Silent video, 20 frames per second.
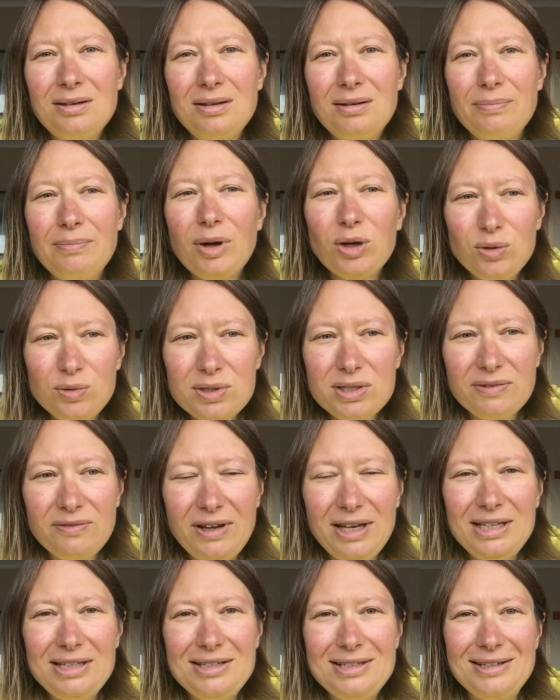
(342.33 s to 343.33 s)

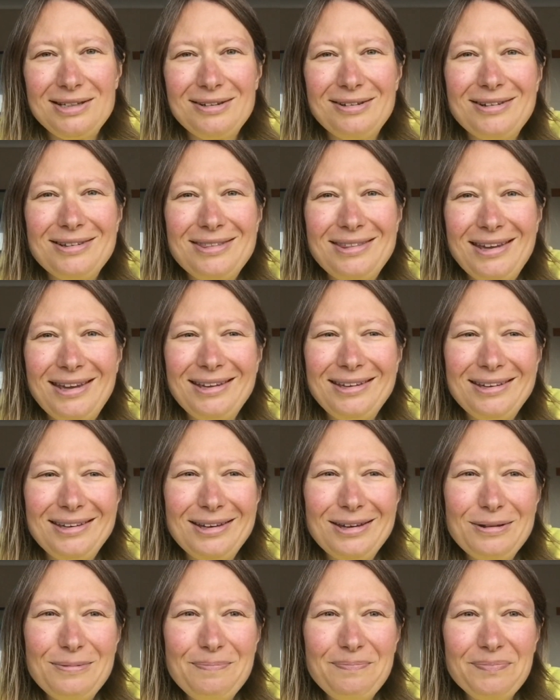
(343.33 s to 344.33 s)
motivated, I
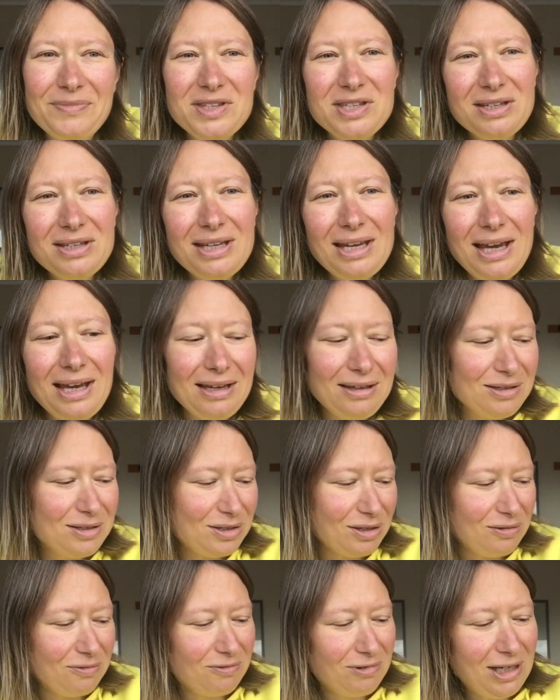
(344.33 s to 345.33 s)
think. So yeah,
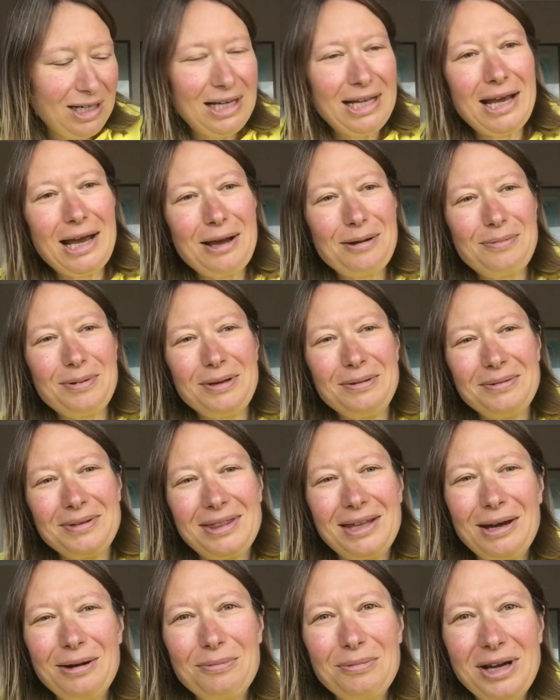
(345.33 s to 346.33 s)
so really happy with
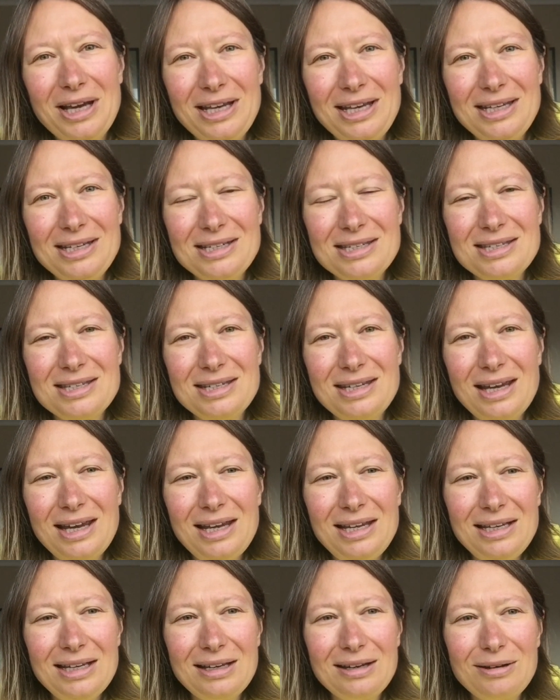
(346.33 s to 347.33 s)
that weigh-in
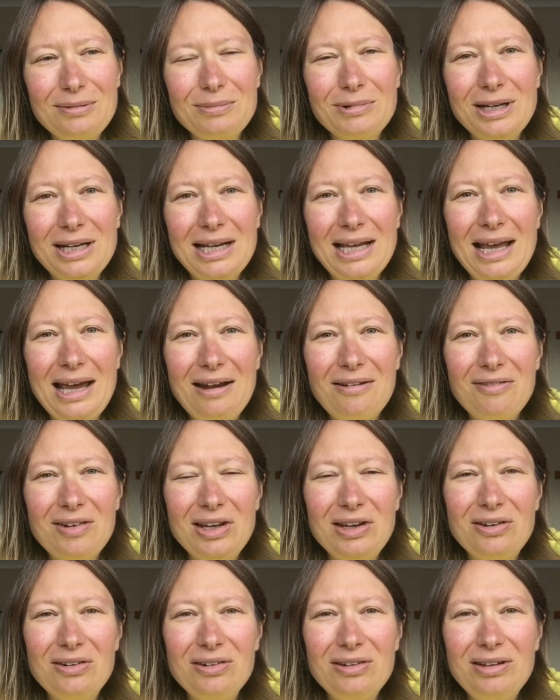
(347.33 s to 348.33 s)
today, and I'm going to carry
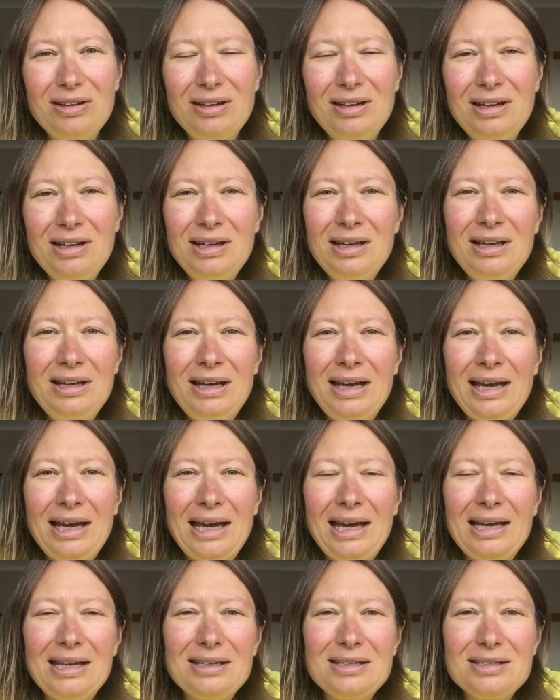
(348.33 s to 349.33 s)
on
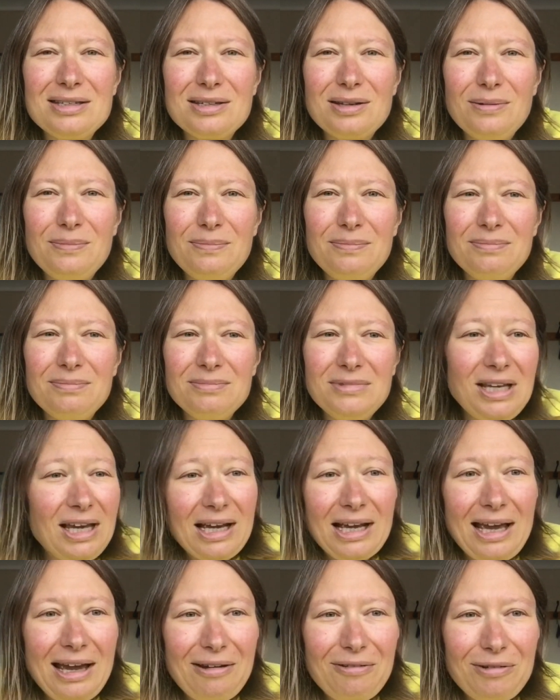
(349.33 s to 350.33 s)
and
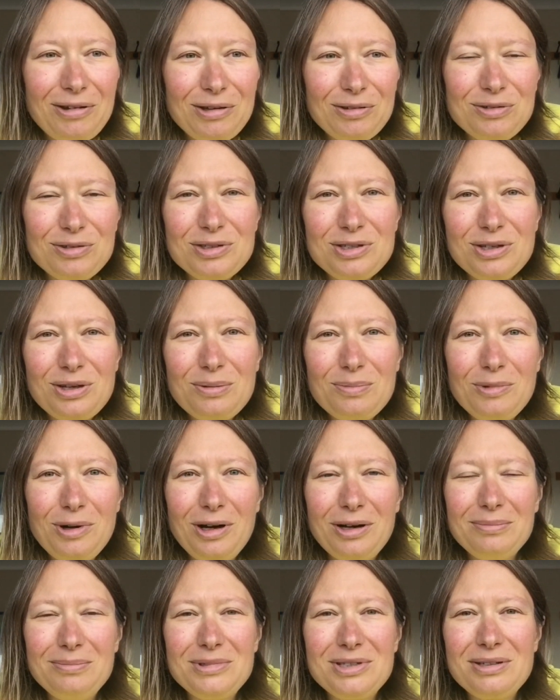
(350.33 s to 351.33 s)
carry on doing what
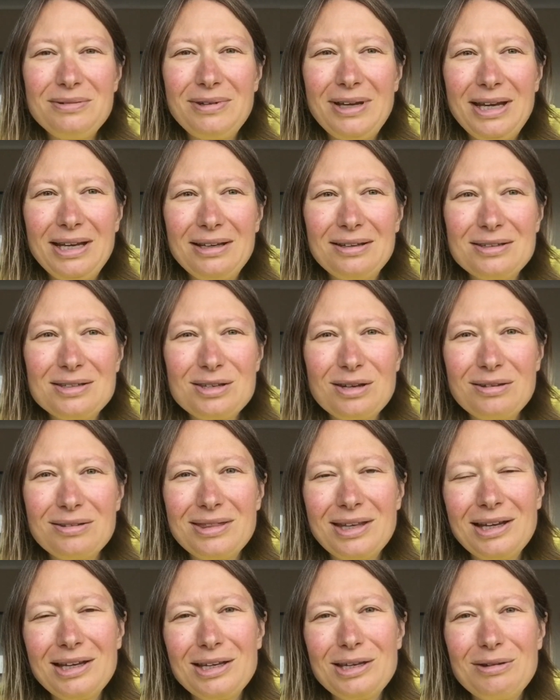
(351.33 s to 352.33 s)
I'm doing. So
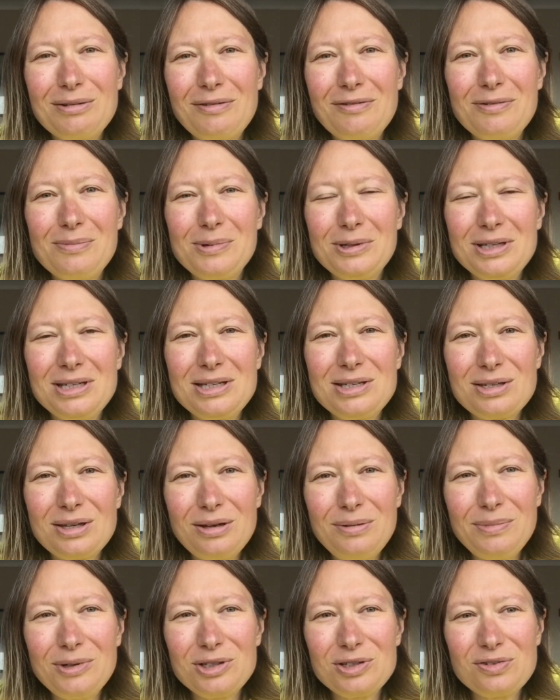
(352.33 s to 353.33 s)
thank you everybody so
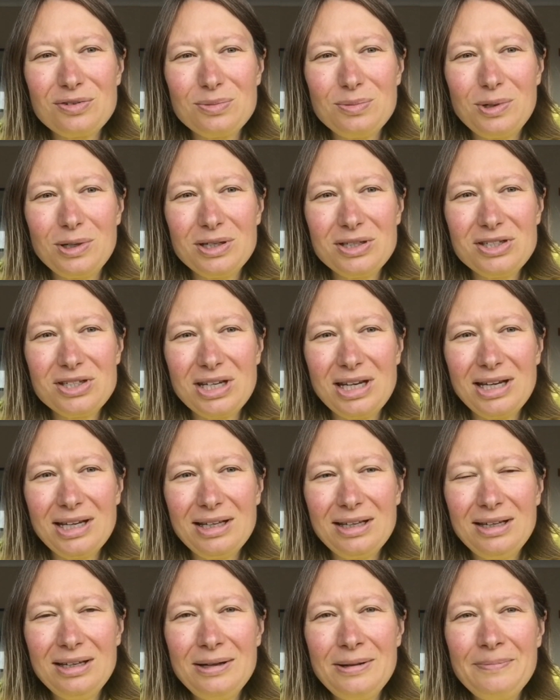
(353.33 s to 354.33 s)
much for
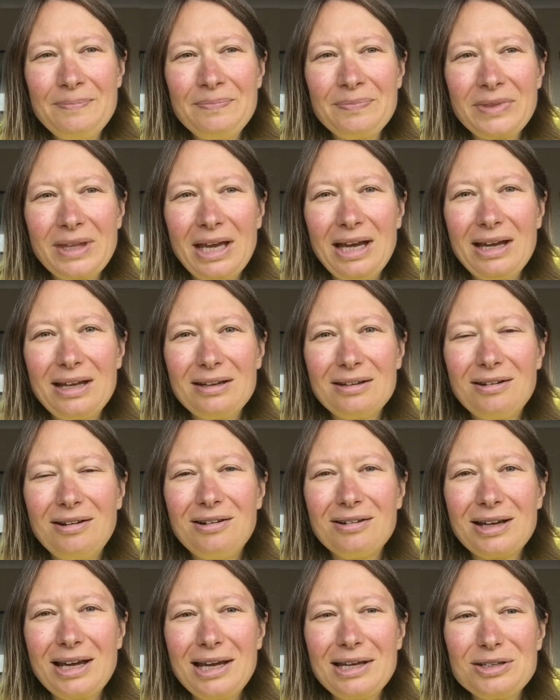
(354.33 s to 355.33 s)
watching, and
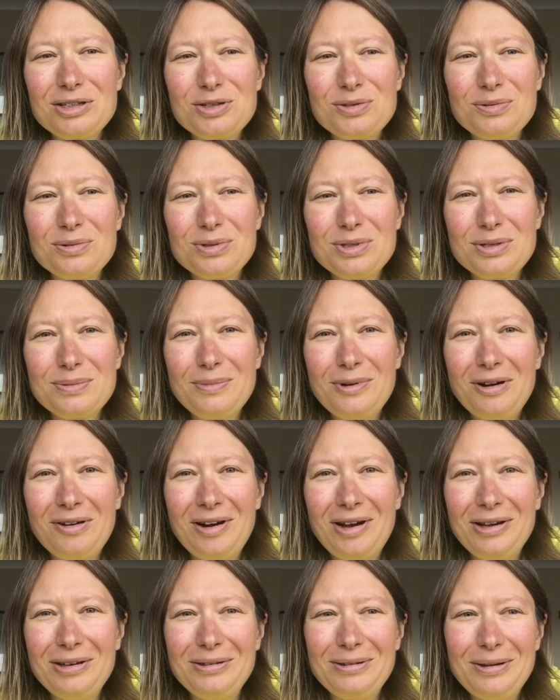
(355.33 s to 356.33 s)
I'll catch you all
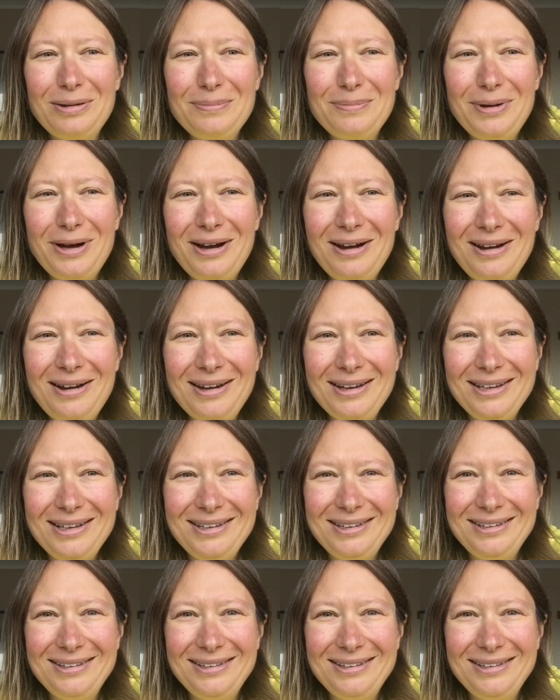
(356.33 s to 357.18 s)
tomorrow. Bye.